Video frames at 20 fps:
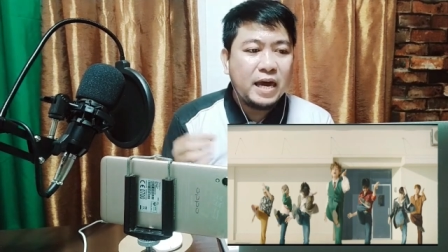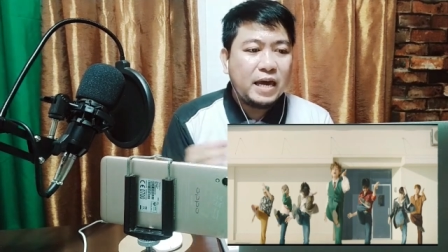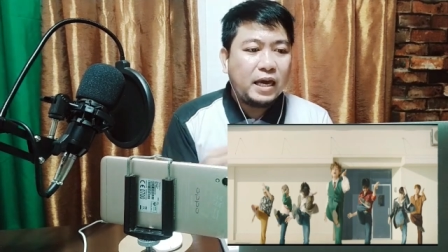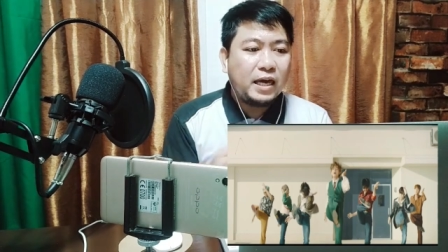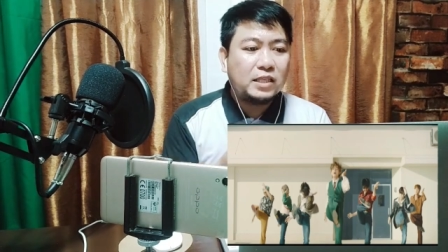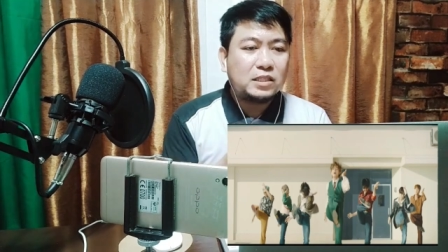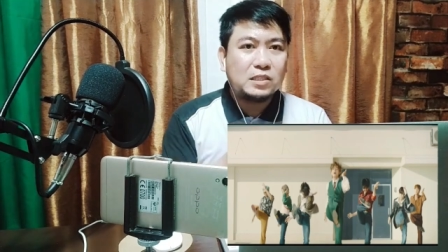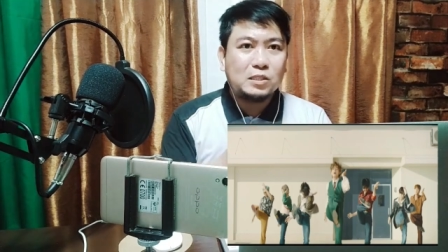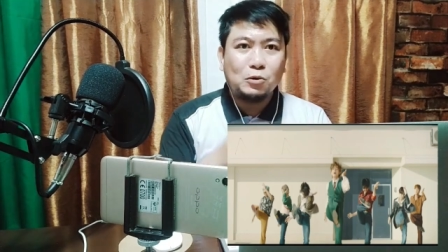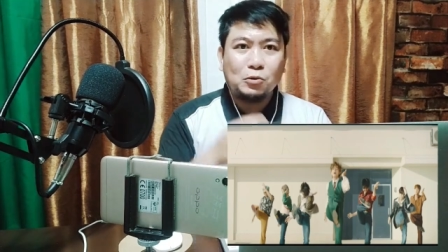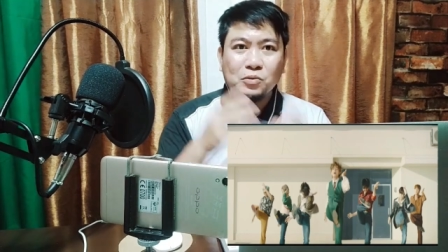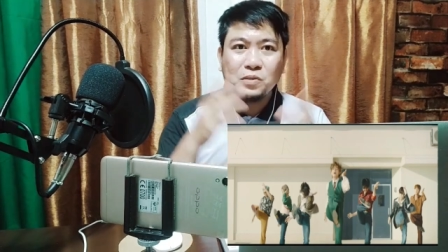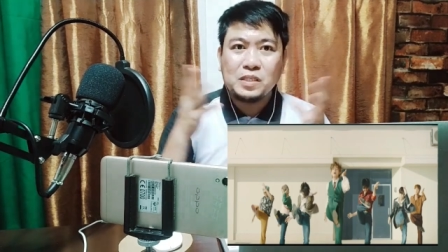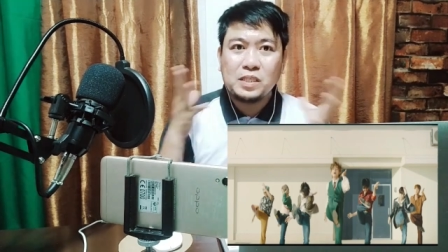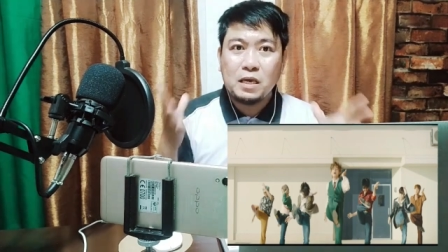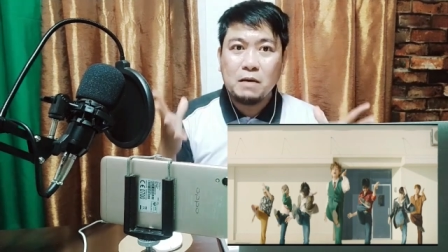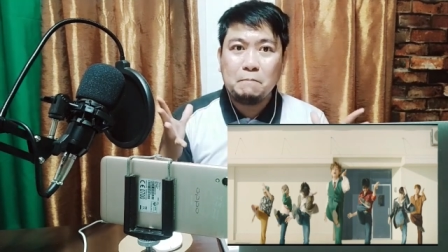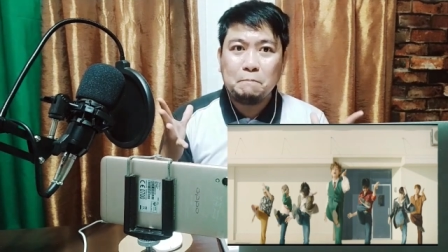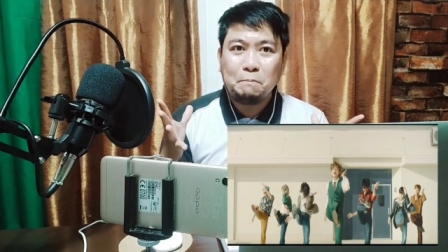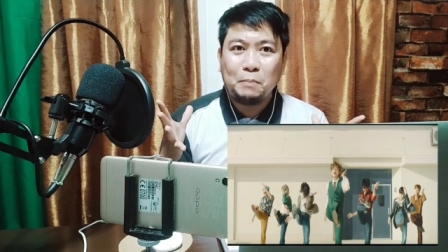it's so
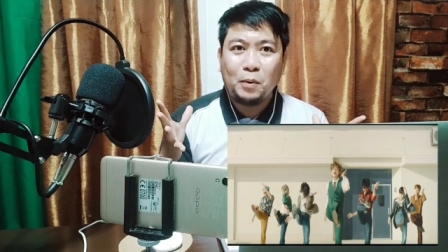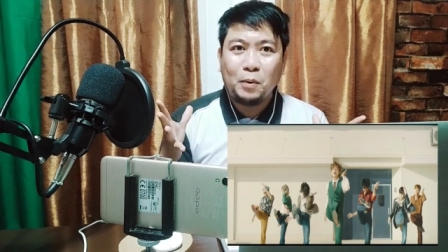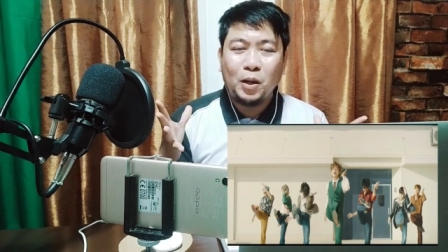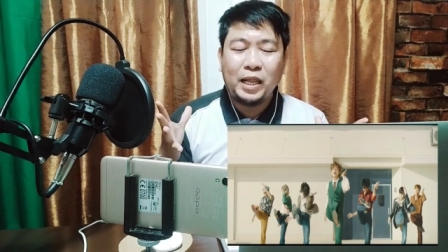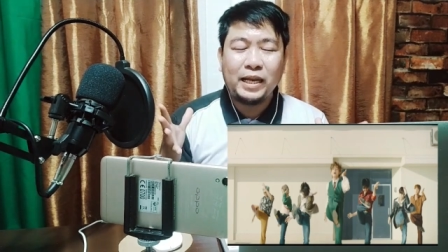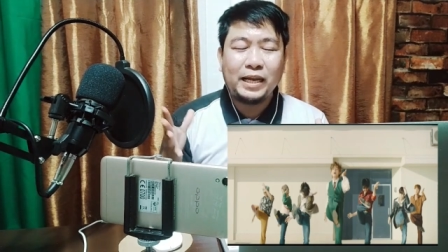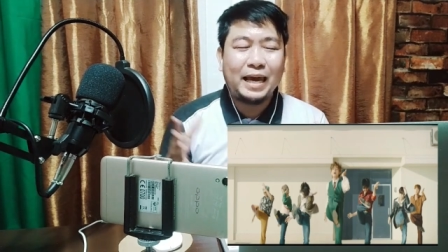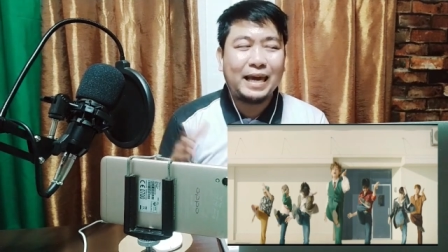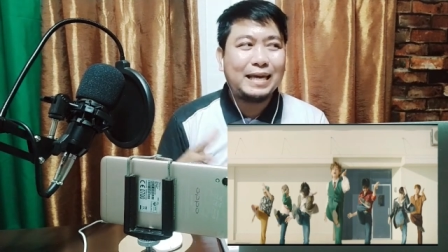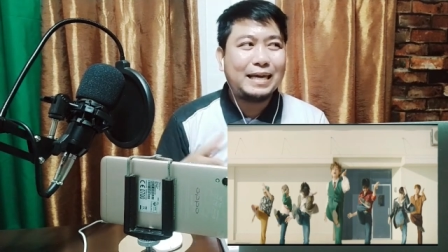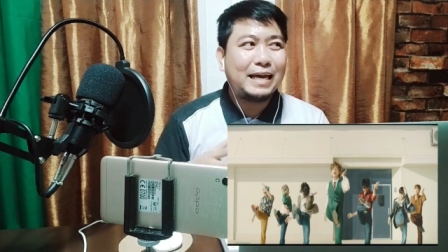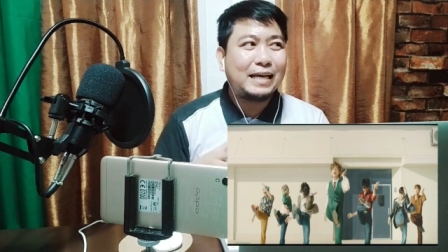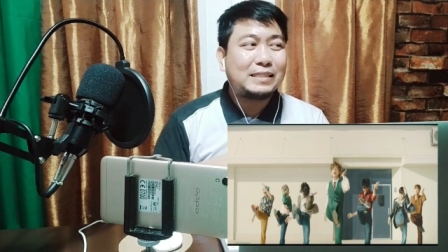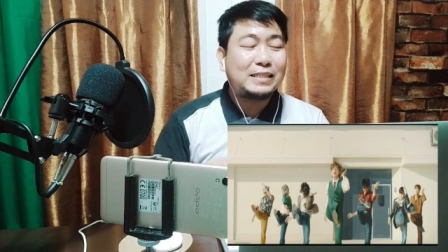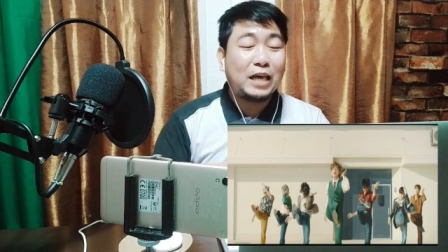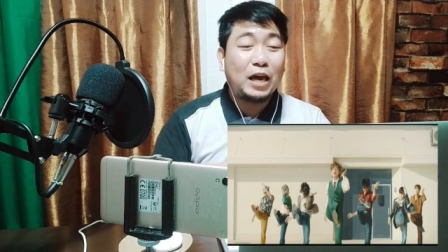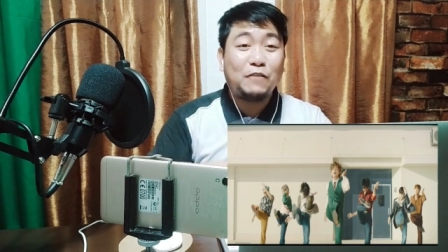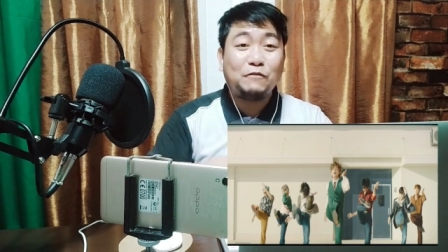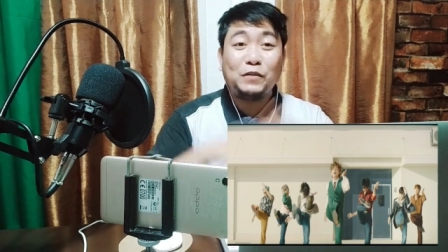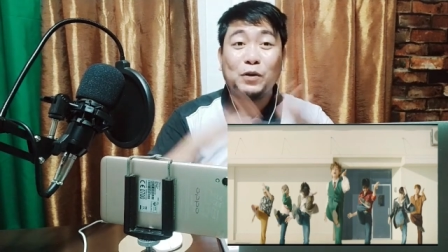simple and I
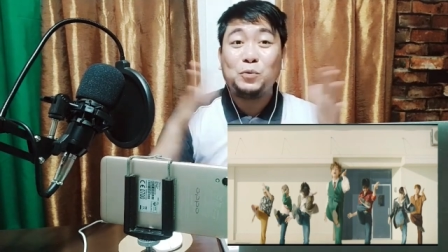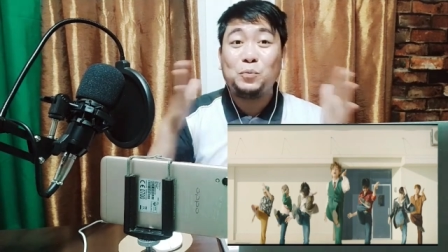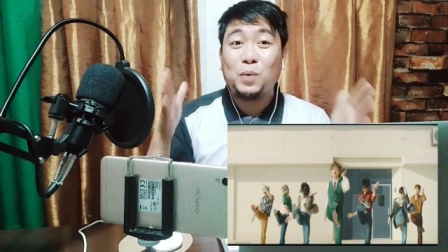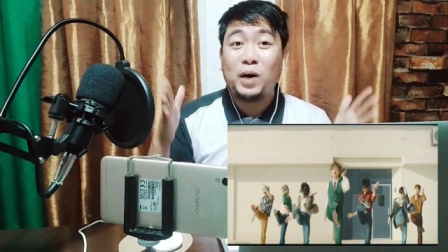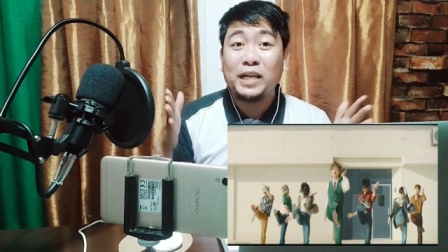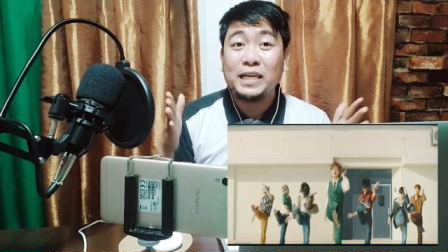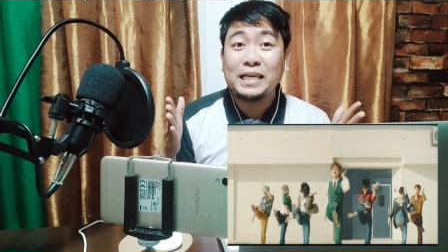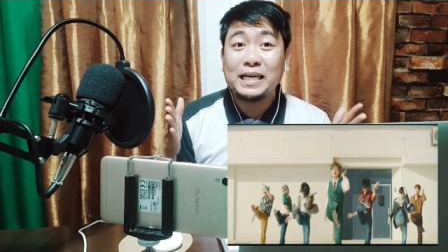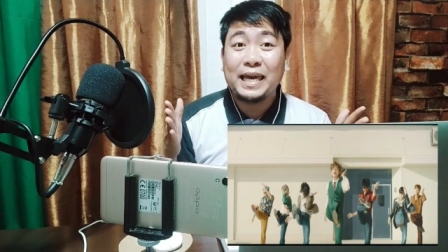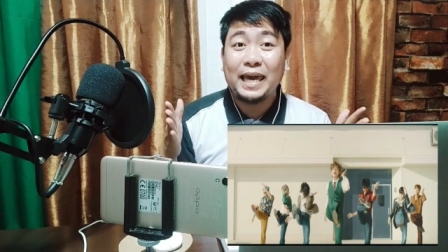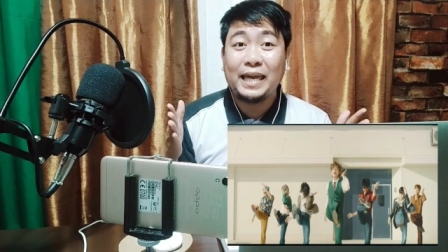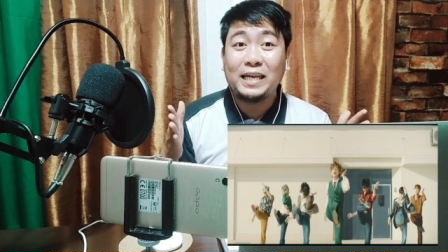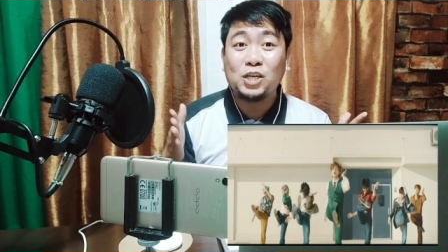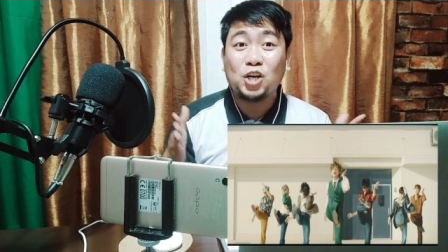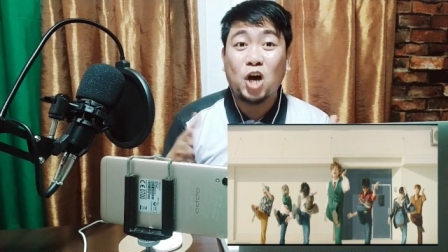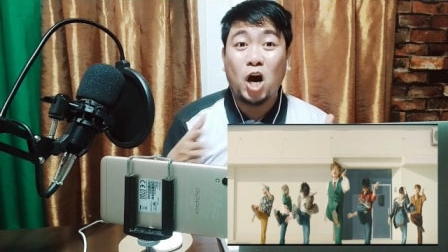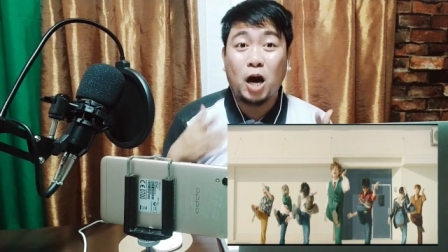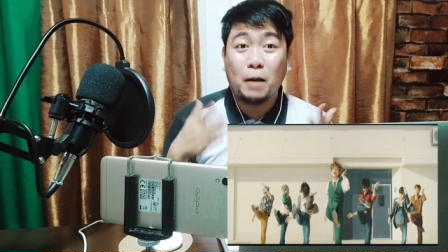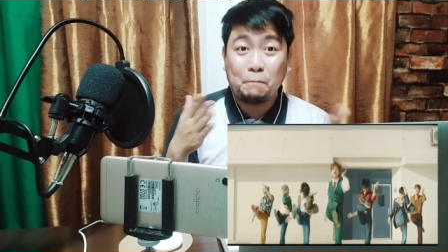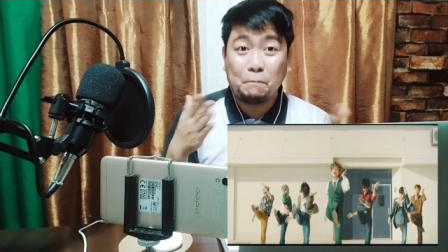guess everyone can
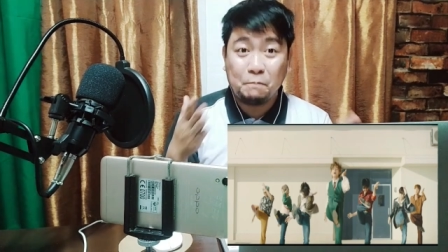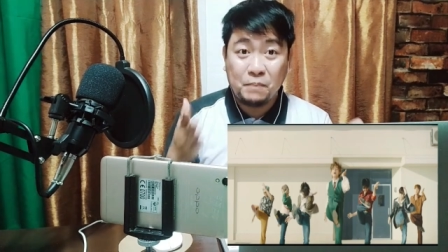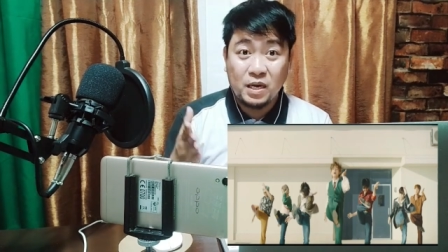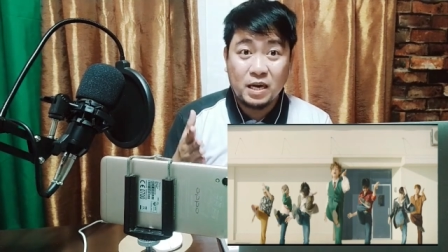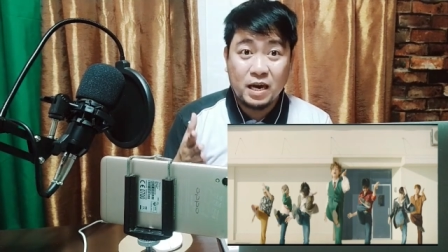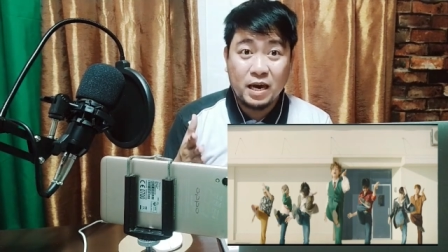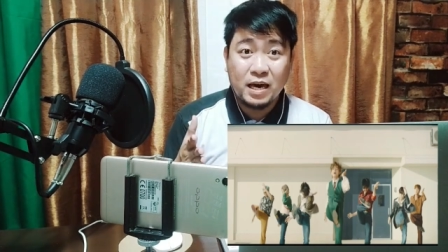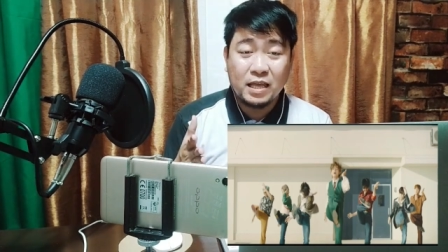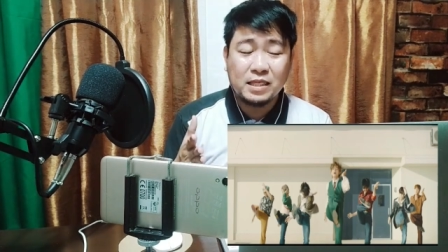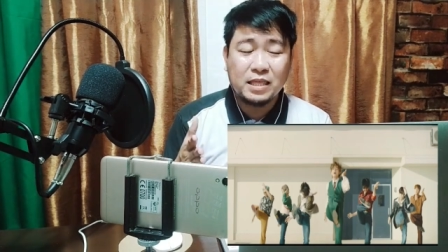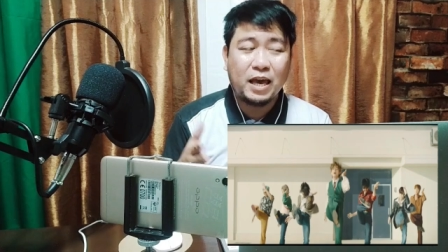copy it,